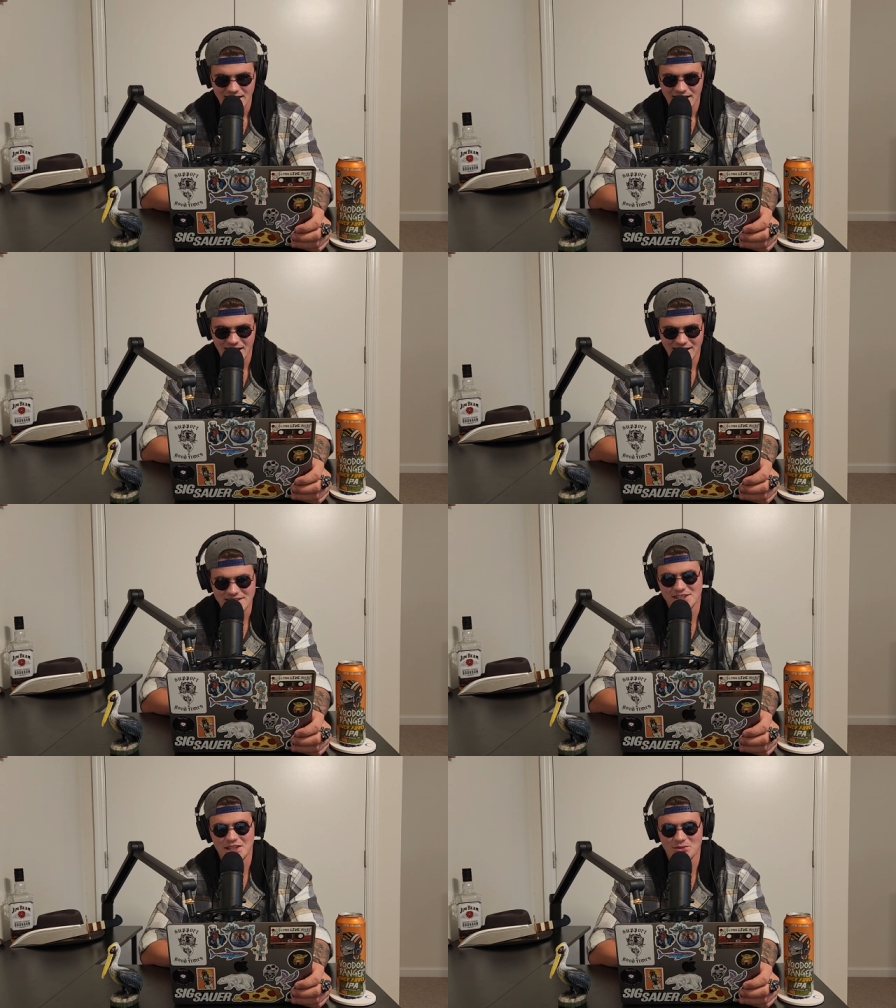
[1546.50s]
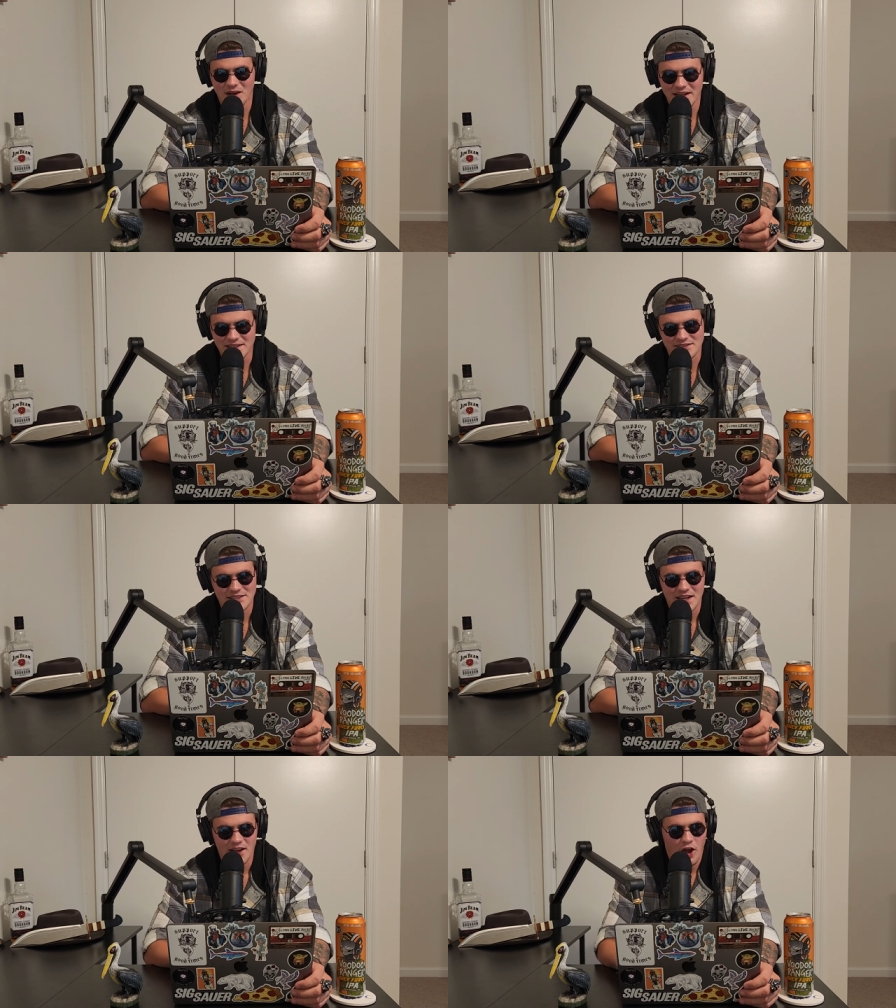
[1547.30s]
And she writes,
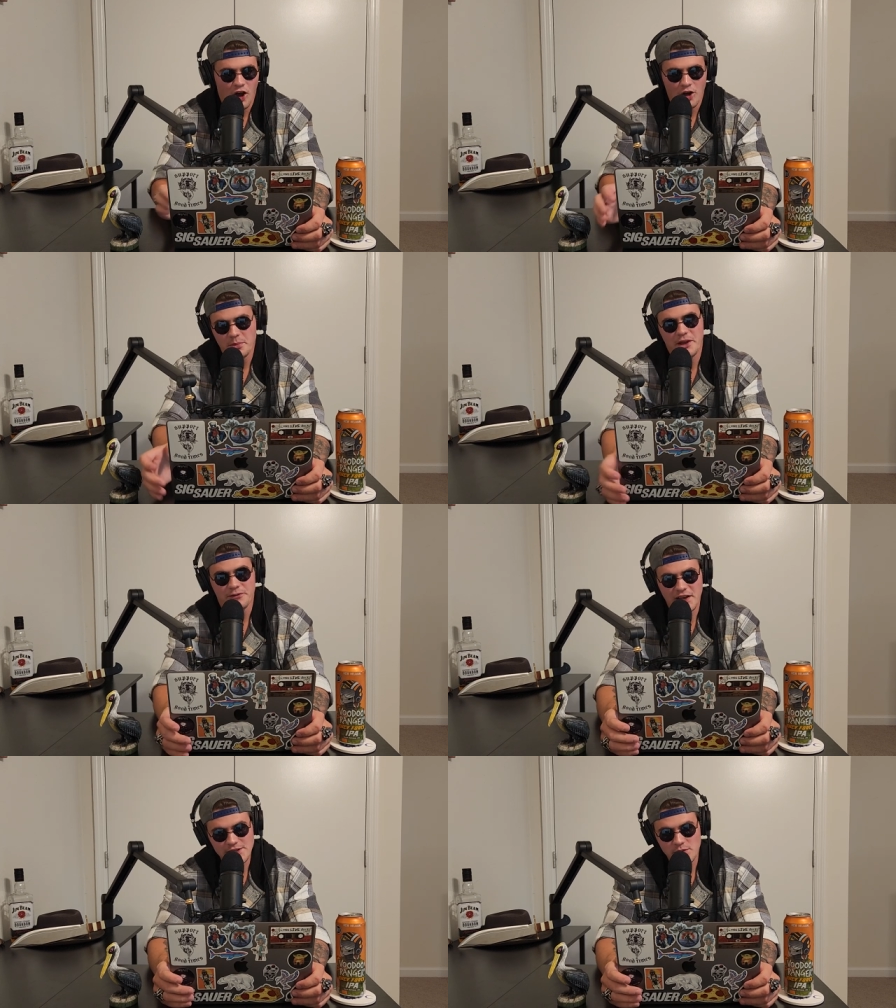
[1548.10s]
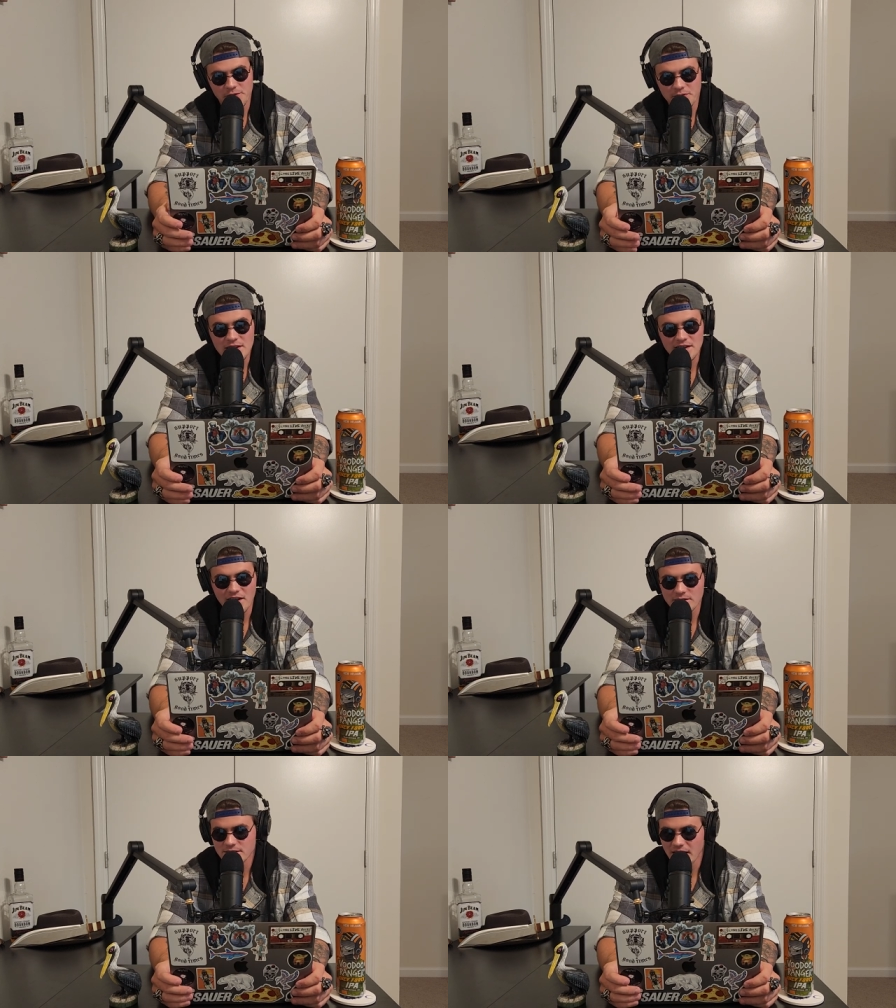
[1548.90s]
on my Facebook feed the
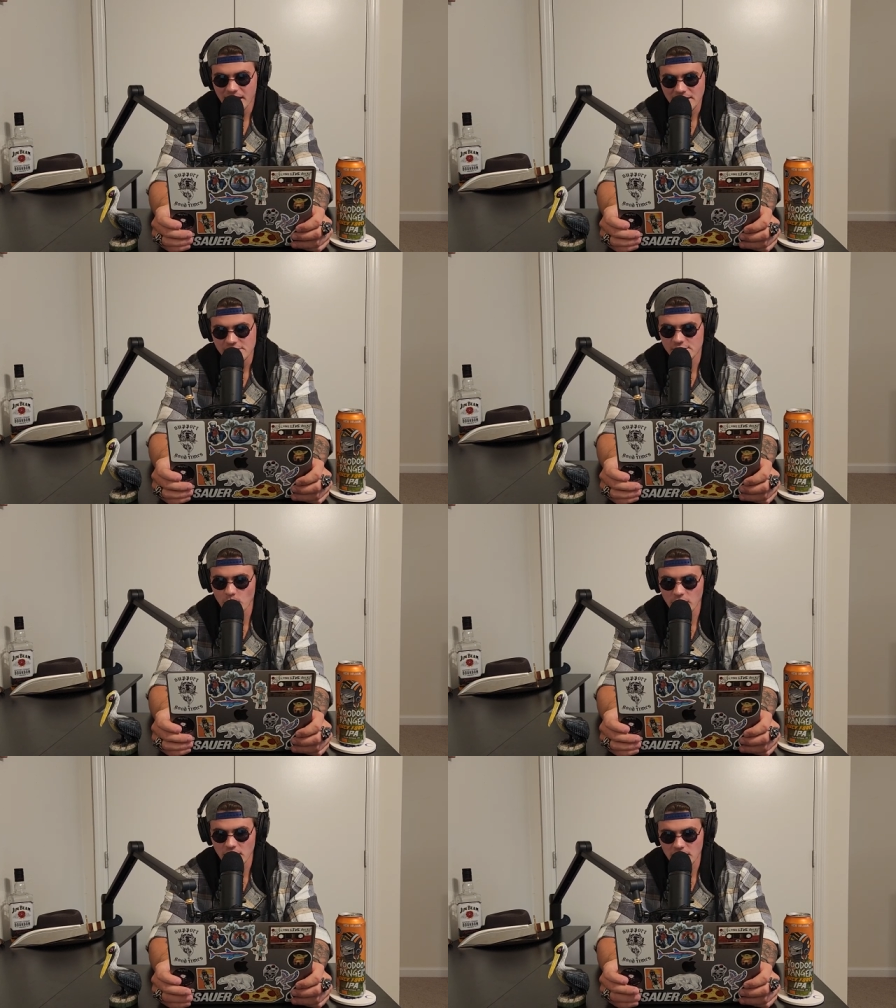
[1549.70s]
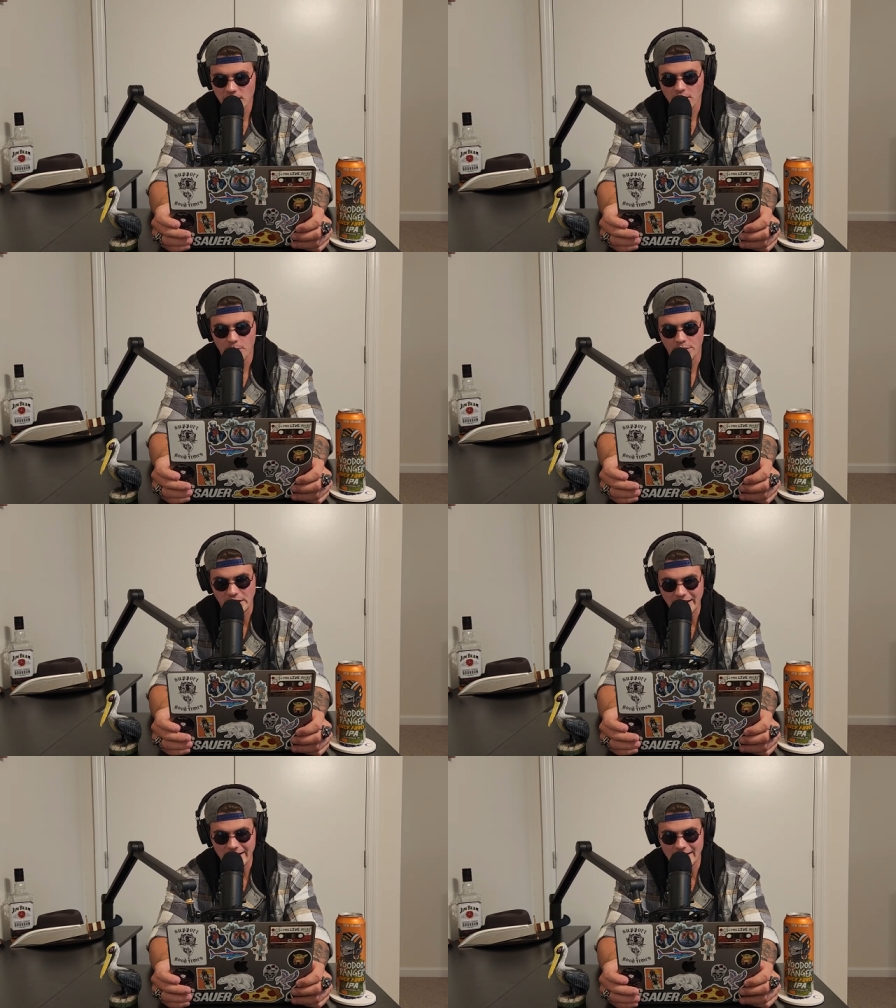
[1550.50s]
other day, someone
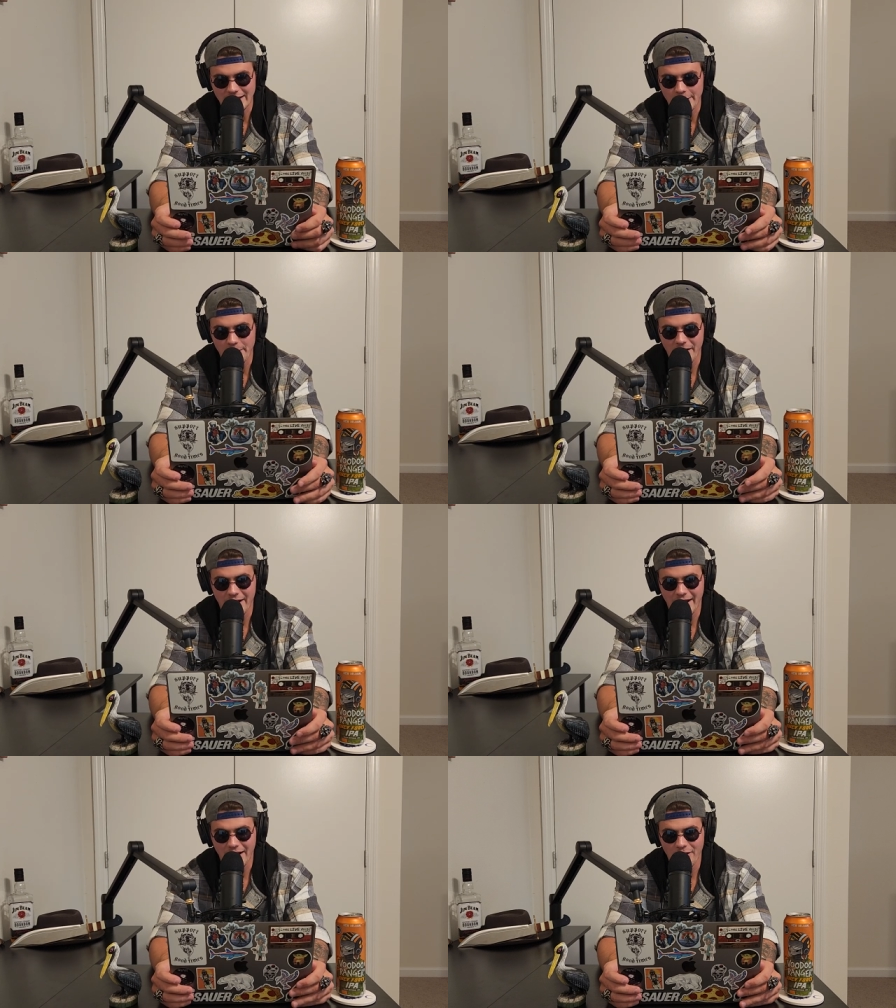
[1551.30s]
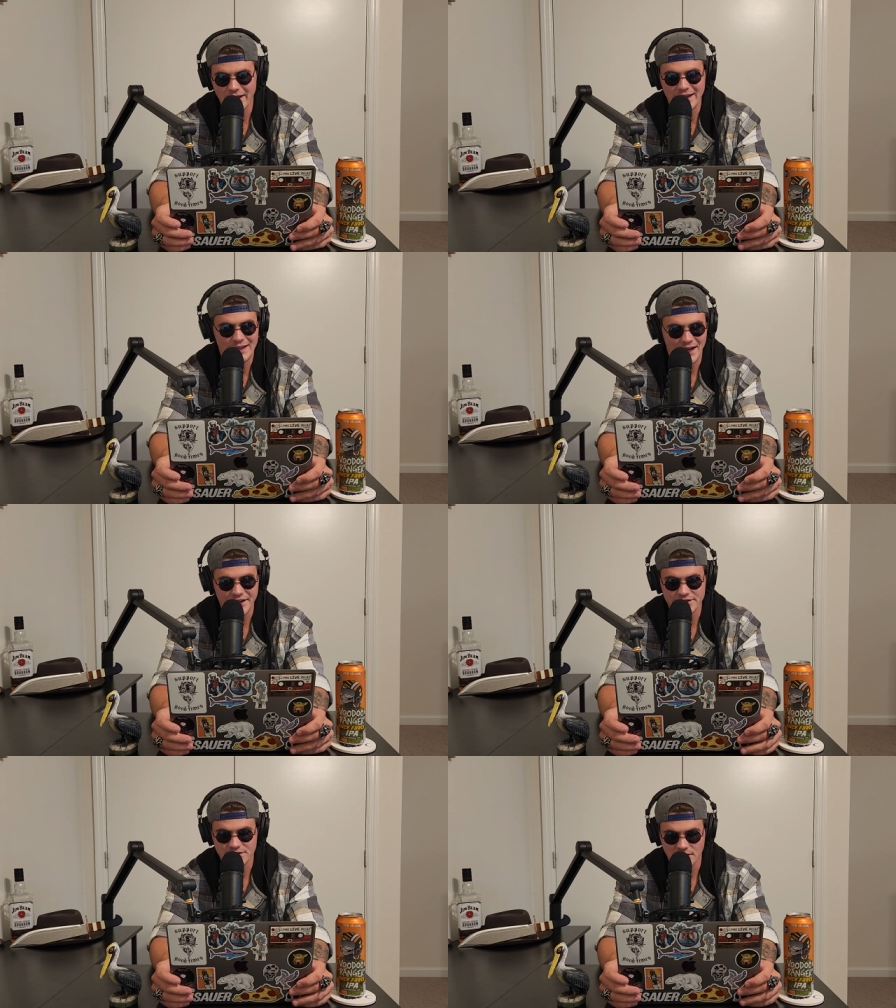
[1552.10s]
complained about how a
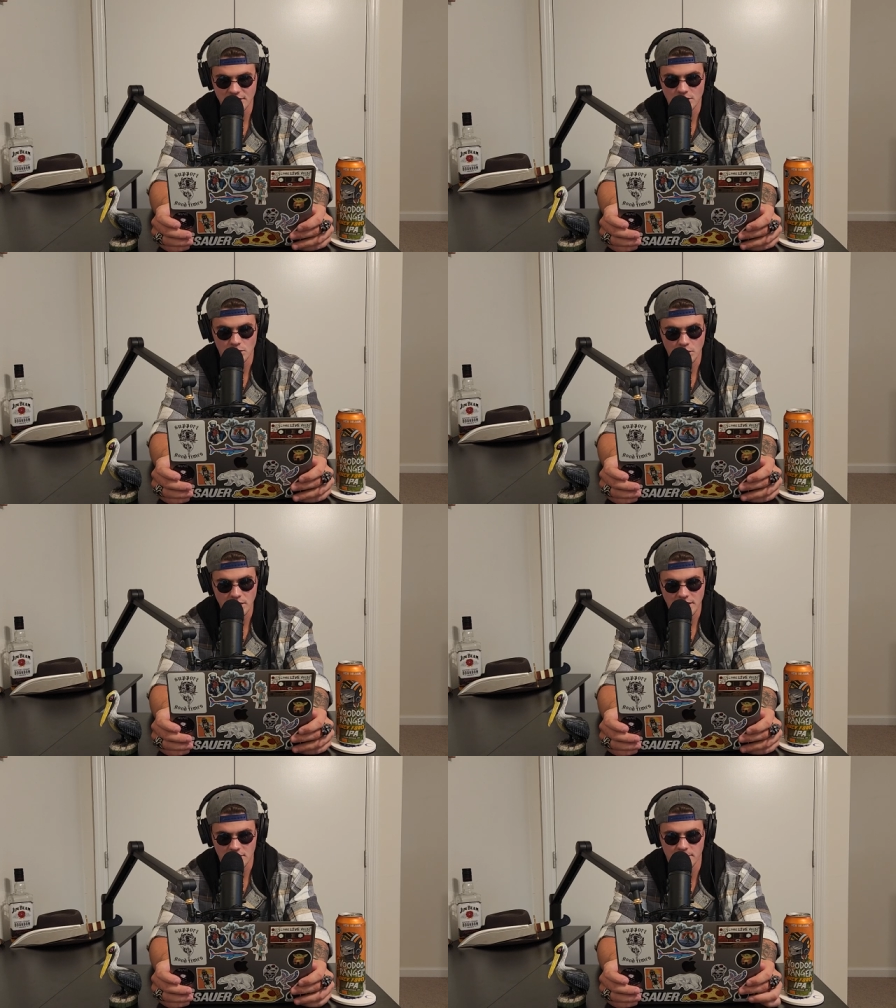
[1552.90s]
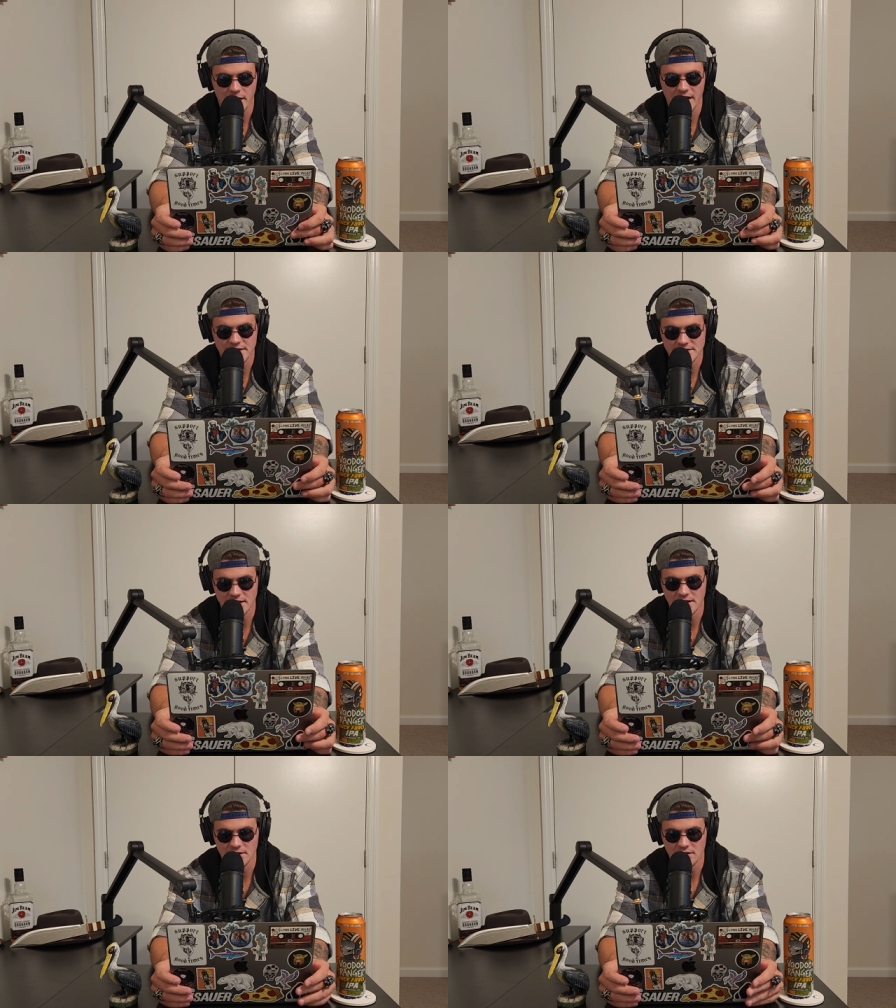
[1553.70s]
guy started wooing her by
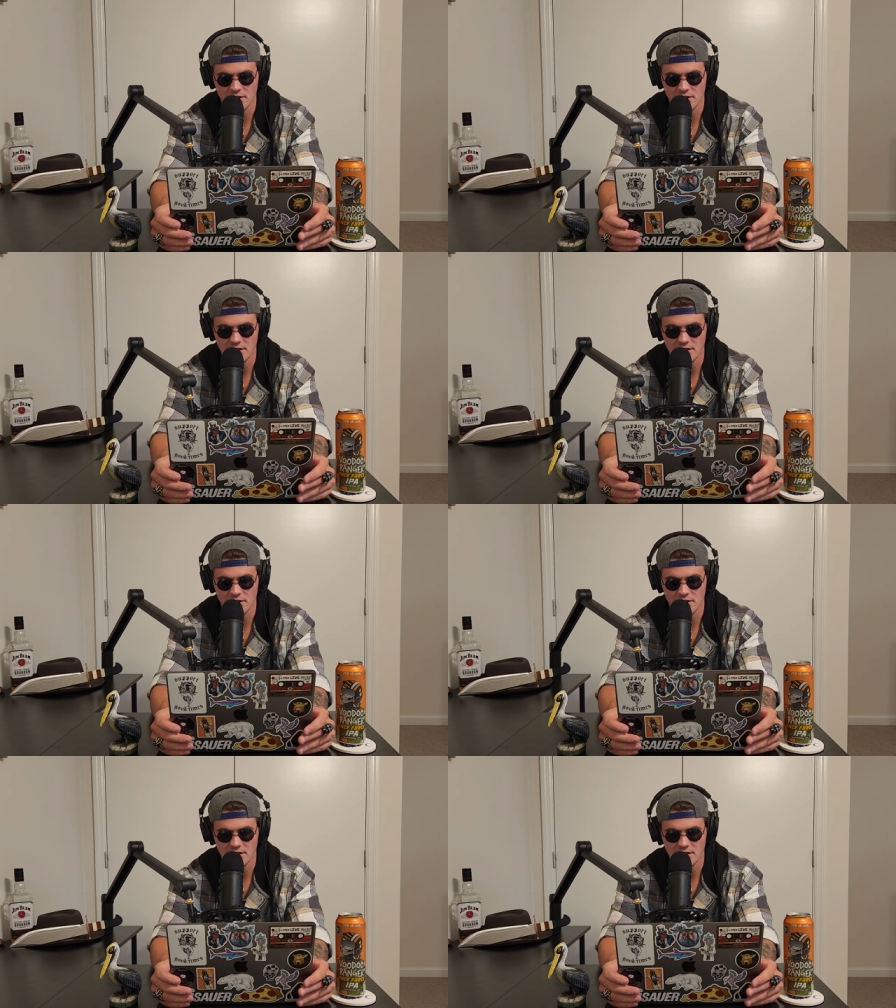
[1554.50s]
asking,